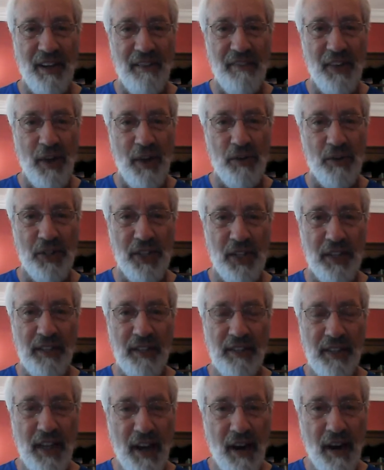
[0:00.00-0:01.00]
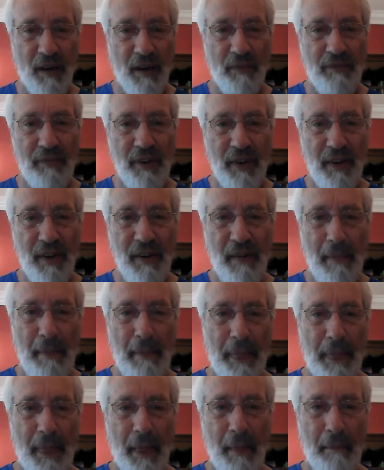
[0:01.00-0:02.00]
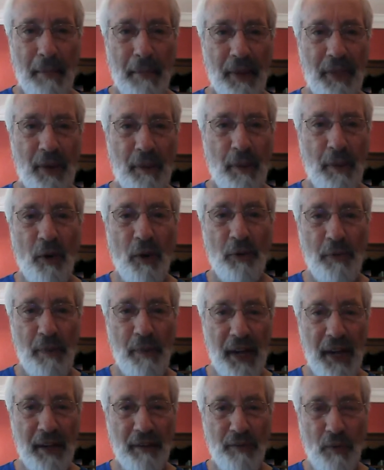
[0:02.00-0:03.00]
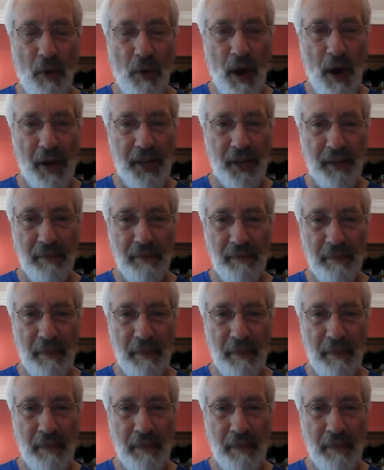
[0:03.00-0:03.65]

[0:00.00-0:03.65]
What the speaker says: of the ocean itself, but they're both made of water.